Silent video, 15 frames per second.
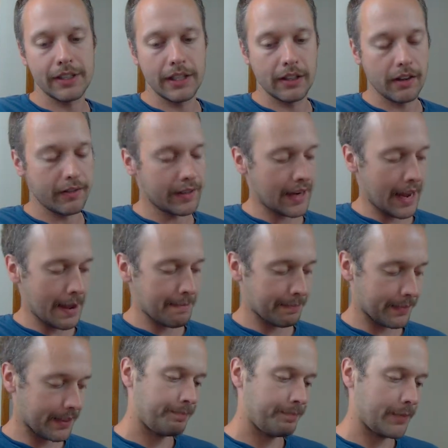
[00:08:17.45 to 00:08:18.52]
I love the name.
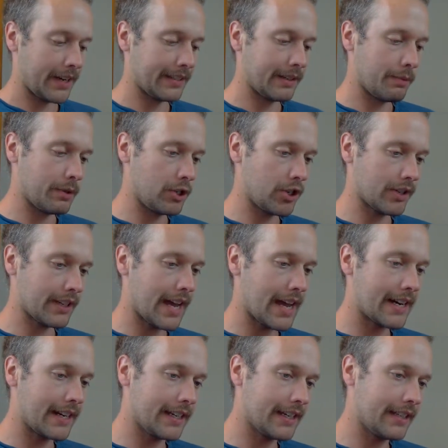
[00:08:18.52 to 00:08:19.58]
Like I said, we just
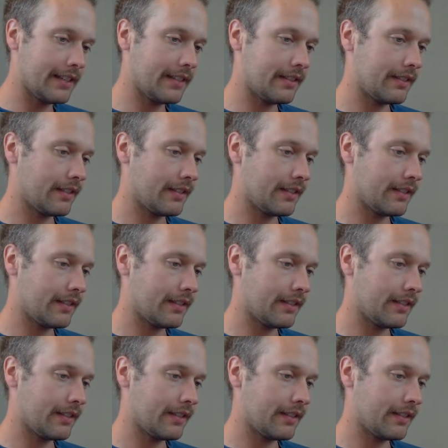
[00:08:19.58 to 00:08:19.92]
got it in.